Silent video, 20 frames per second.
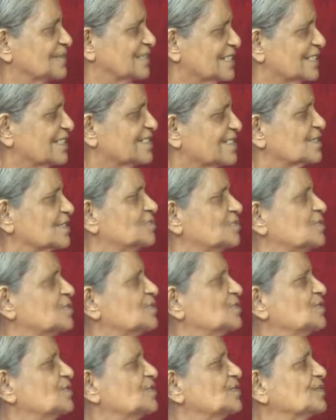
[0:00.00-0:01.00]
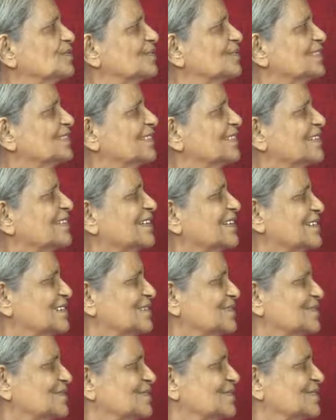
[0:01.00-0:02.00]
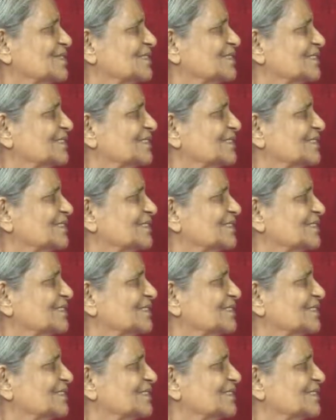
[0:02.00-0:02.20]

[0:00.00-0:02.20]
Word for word: that's the beauty of gratitude.